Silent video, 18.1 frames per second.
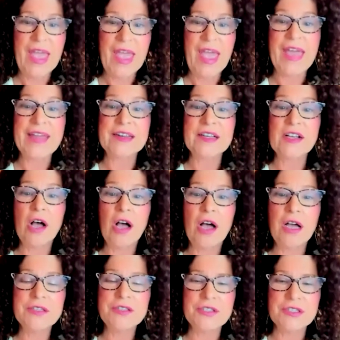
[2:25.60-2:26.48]
and
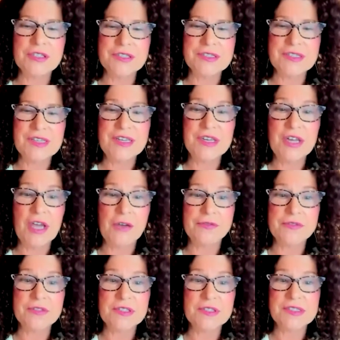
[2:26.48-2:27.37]
conscious
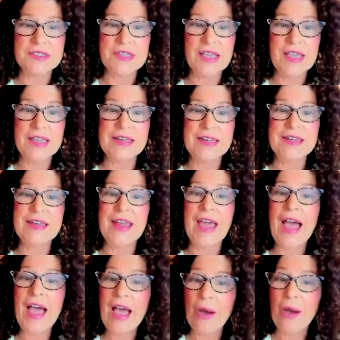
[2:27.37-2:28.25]
enough to say,
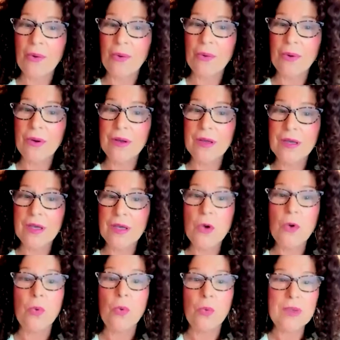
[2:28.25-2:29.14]
now
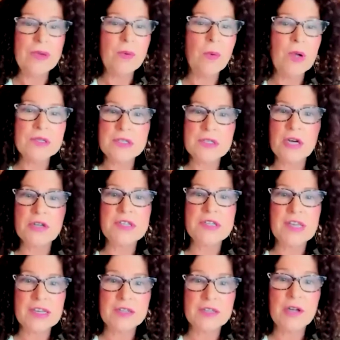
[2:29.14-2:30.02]
we want our
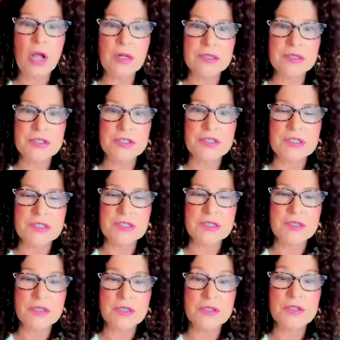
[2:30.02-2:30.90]

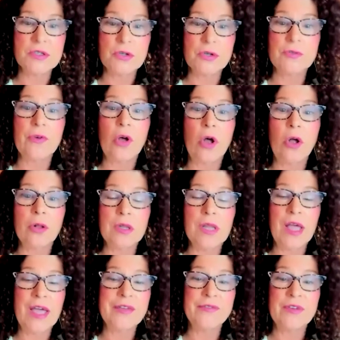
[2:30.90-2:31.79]
technologies to serve all
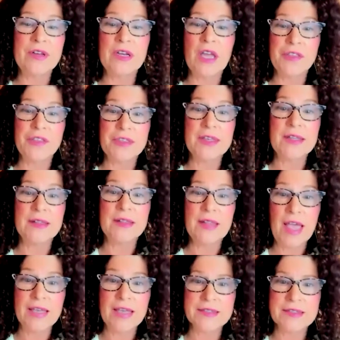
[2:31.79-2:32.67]
life and nothing
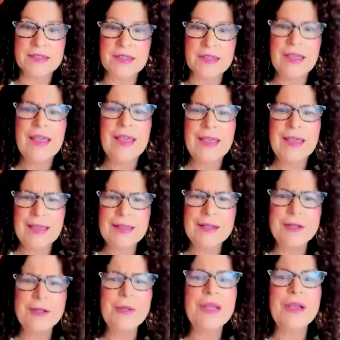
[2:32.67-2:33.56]
less,
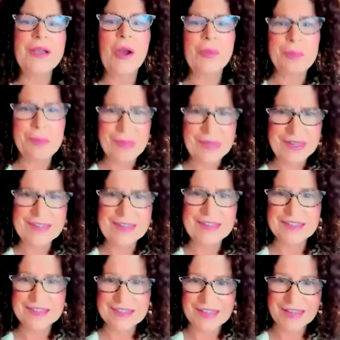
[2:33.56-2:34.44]
including our
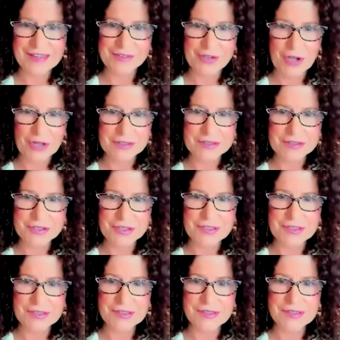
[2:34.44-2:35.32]
media
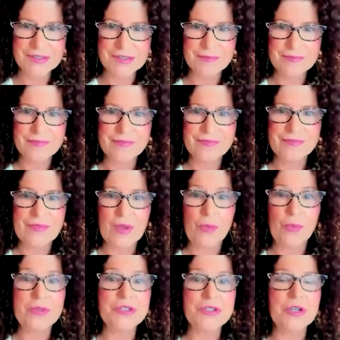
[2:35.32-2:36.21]
technologies,
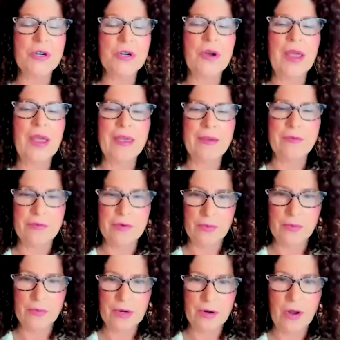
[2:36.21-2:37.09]
which are
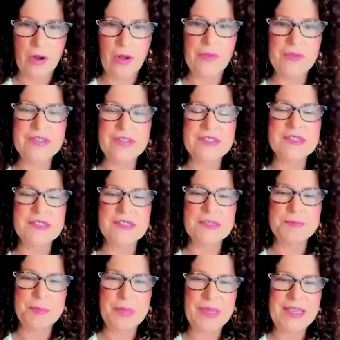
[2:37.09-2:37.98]
everywhere, all these
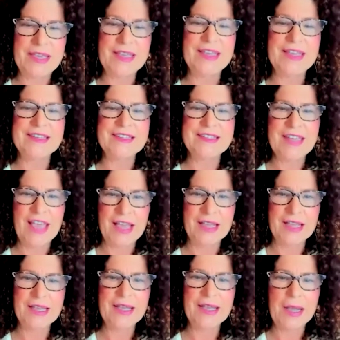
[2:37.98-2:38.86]
big
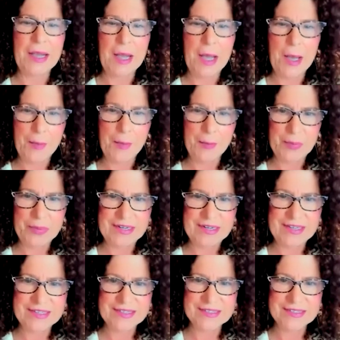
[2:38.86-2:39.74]
tech
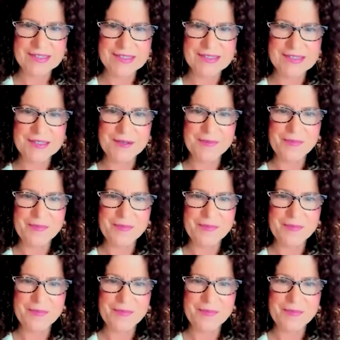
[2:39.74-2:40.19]
companies.